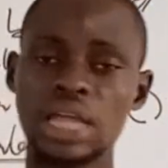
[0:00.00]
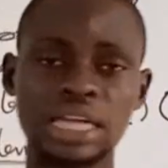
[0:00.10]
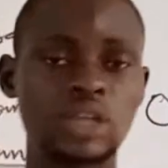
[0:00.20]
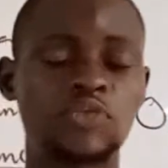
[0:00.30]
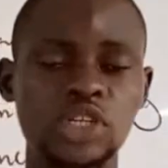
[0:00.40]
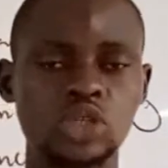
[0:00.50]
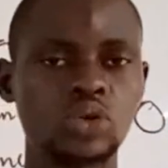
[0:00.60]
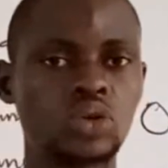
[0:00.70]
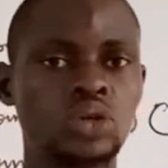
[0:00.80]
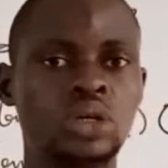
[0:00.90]
like the
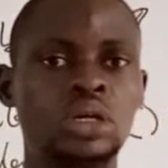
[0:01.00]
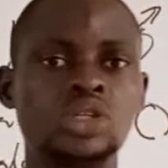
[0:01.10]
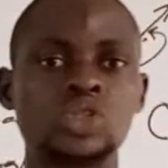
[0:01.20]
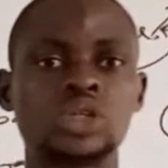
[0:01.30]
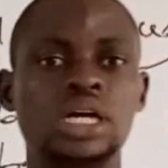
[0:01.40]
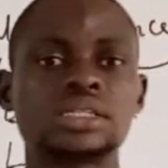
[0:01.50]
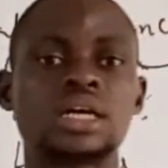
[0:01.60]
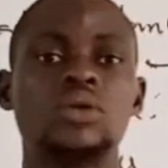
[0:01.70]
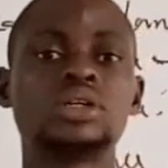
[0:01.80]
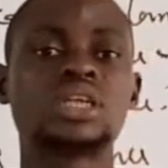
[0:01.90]
video so that it
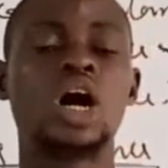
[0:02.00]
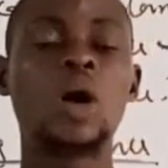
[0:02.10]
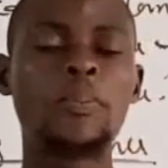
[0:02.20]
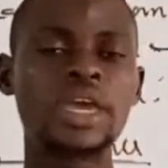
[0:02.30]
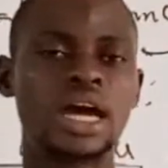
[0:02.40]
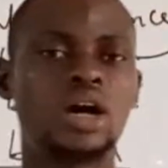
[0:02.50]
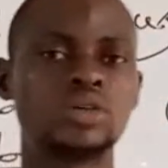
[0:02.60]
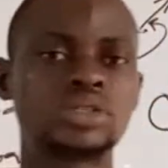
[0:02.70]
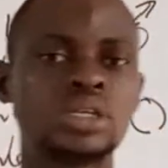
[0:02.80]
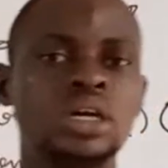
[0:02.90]
can help me out